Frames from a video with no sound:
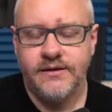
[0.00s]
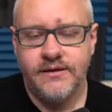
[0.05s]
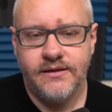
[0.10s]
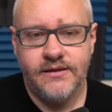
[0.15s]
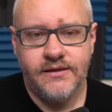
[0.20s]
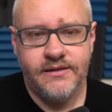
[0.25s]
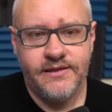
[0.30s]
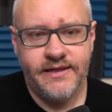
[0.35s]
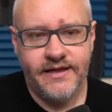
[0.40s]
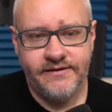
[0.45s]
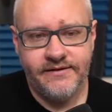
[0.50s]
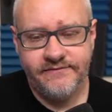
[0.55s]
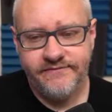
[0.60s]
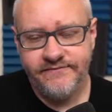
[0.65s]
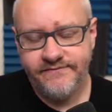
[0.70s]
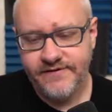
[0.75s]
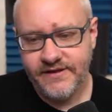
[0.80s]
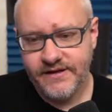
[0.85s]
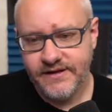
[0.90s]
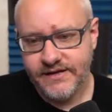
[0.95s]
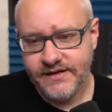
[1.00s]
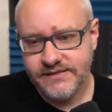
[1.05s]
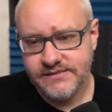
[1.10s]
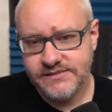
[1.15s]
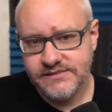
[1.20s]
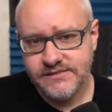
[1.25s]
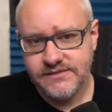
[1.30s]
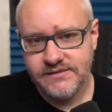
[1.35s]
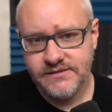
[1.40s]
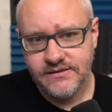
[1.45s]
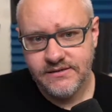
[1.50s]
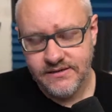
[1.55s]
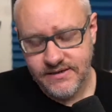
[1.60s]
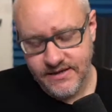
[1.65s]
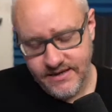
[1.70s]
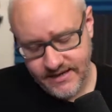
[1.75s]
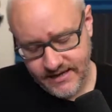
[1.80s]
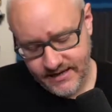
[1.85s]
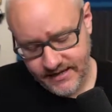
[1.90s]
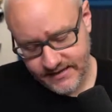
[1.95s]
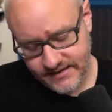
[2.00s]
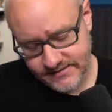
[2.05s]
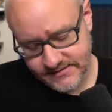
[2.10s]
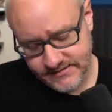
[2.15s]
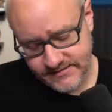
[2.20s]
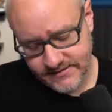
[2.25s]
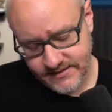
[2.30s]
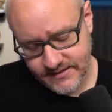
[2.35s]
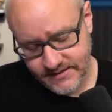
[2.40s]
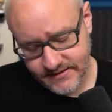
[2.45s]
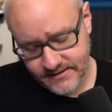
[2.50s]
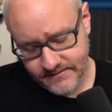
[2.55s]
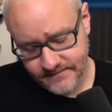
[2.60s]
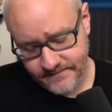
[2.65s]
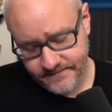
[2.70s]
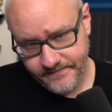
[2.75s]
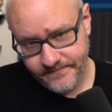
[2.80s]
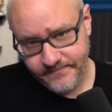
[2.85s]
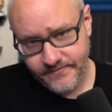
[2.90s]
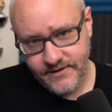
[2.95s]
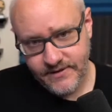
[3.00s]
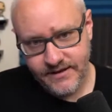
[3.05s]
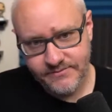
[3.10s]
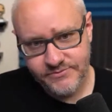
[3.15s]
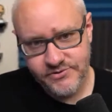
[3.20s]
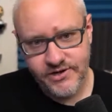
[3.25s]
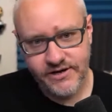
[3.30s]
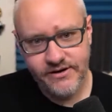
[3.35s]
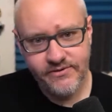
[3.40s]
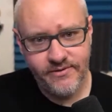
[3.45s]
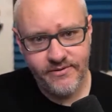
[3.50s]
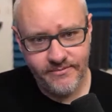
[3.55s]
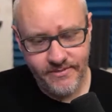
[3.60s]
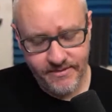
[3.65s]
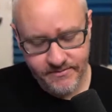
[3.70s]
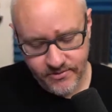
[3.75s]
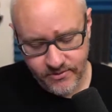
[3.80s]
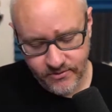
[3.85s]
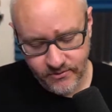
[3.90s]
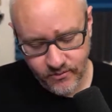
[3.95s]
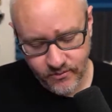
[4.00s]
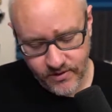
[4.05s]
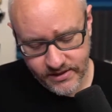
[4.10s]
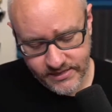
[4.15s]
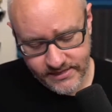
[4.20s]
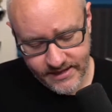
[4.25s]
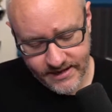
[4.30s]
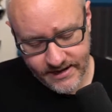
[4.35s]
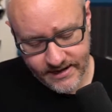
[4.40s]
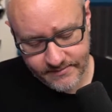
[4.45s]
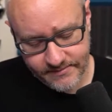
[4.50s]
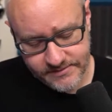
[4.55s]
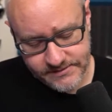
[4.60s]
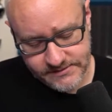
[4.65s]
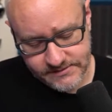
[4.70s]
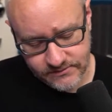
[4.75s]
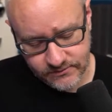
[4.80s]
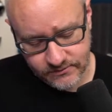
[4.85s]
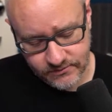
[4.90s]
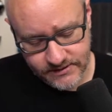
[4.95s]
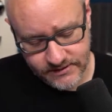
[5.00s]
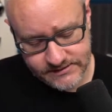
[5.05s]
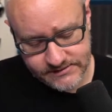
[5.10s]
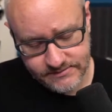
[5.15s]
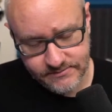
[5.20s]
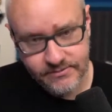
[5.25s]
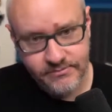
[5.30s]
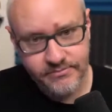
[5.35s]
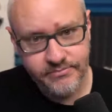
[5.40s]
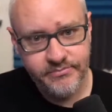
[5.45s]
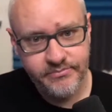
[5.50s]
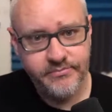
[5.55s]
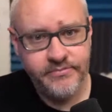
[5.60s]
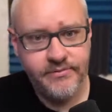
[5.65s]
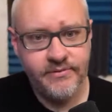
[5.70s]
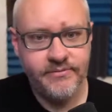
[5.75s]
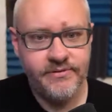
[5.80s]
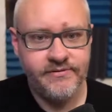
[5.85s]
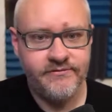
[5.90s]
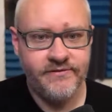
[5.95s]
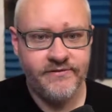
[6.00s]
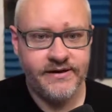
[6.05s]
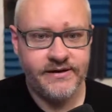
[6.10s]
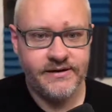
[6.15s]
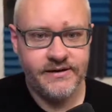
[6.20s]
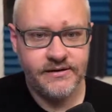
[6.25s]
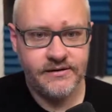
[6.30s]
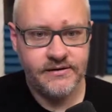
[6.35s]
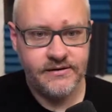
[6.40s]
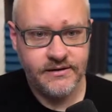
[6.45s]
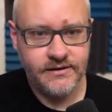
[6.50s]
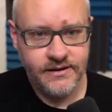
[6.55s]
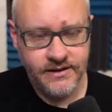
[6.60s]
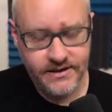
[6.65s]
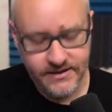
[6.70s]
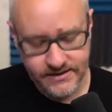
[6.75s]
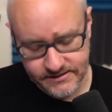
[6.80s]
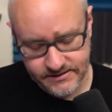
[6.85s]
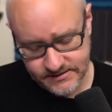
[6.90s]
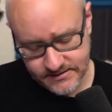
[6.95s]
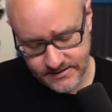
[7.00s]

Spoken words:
that fit us. And I'm trying to remember what that episode was. I'm gonna find it and